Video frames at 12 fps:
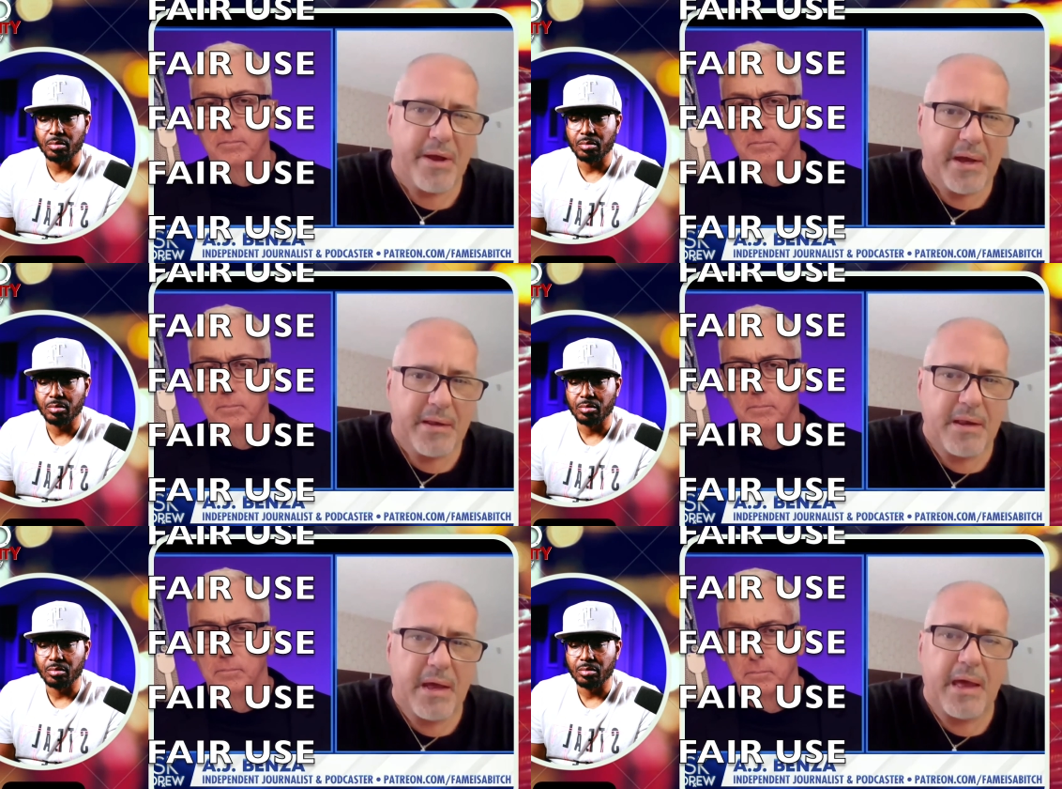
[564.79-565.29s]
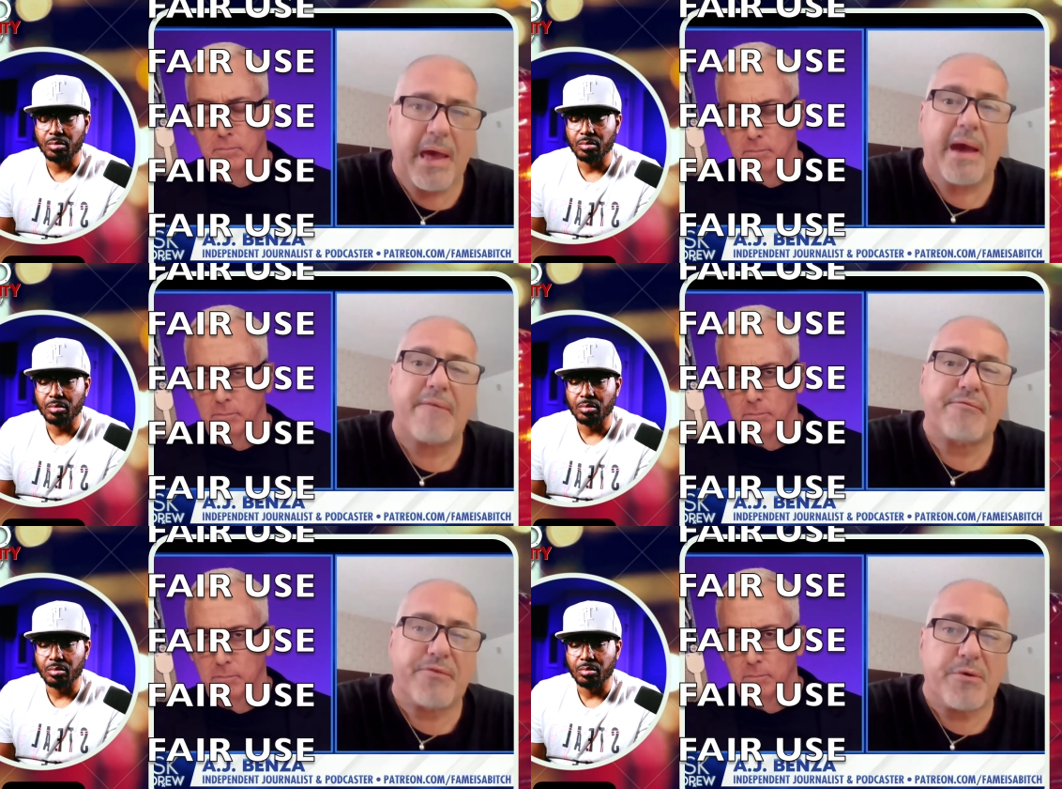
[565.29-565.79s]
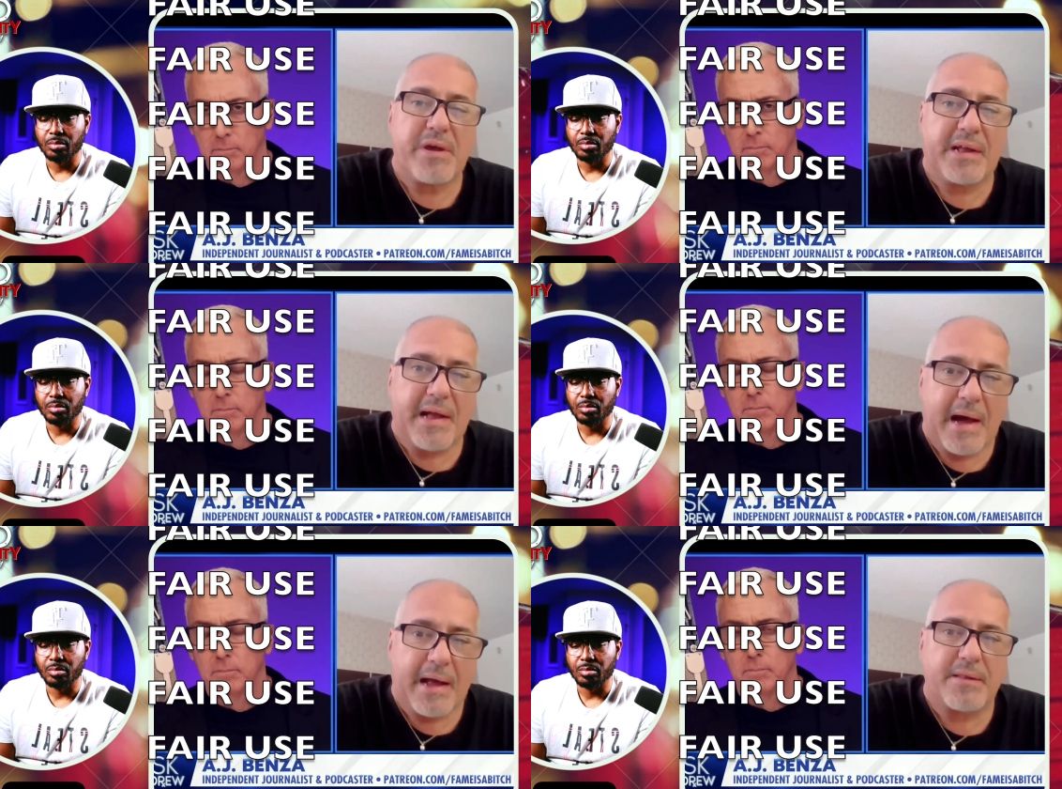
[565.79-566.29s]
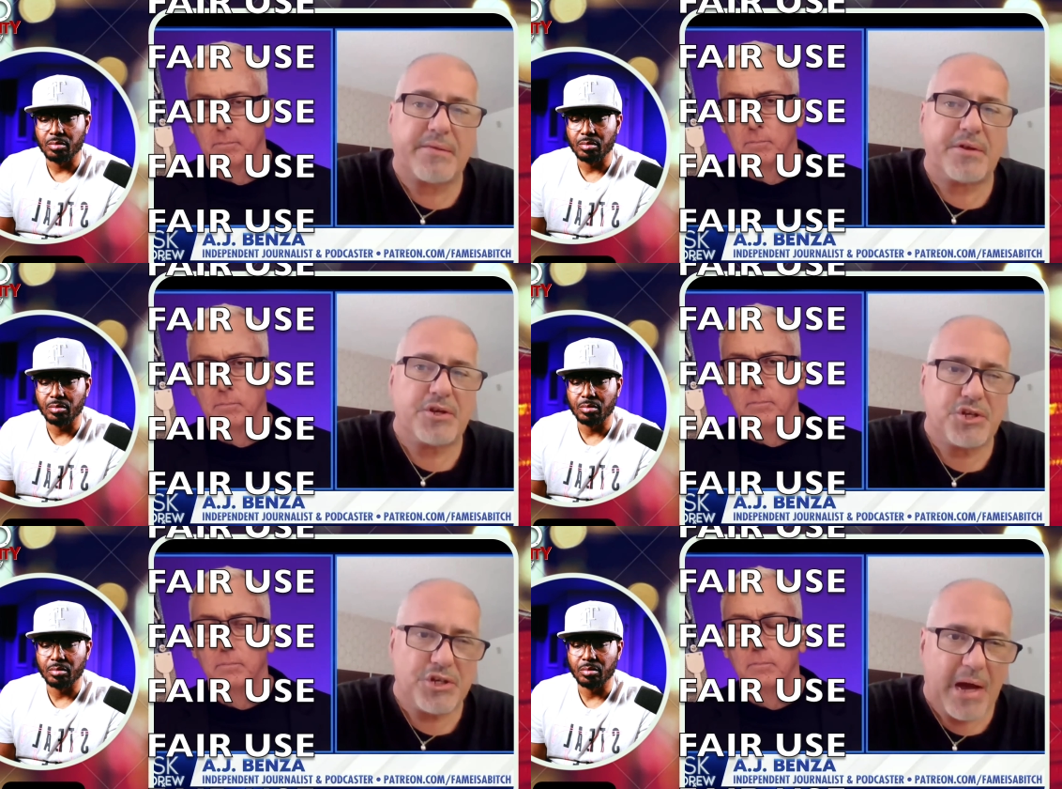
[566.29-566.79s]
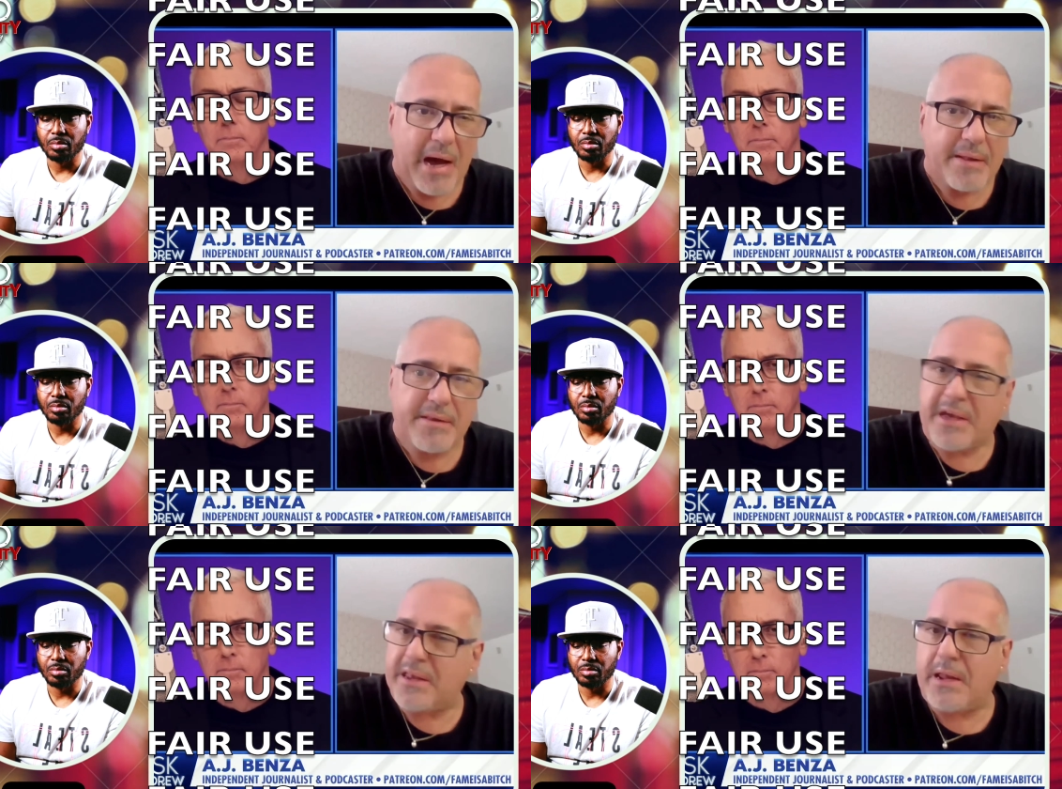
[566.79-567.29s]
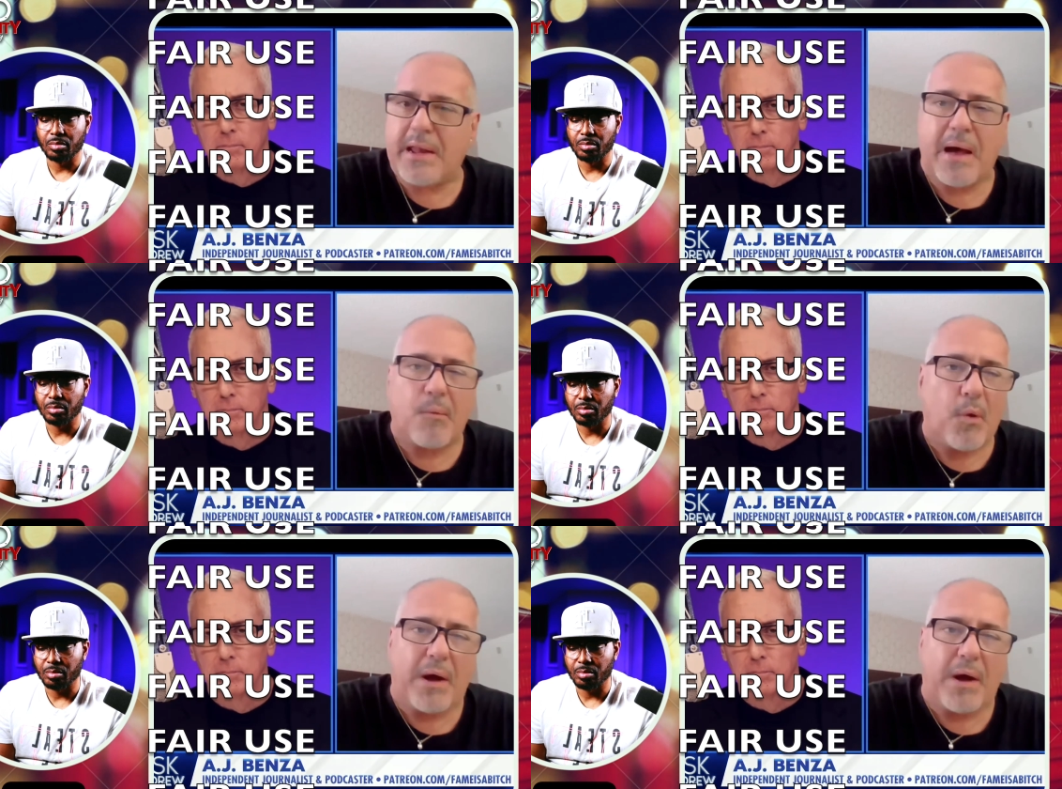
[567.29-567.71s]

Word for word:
Speaker 1: in his brain after he got the shot.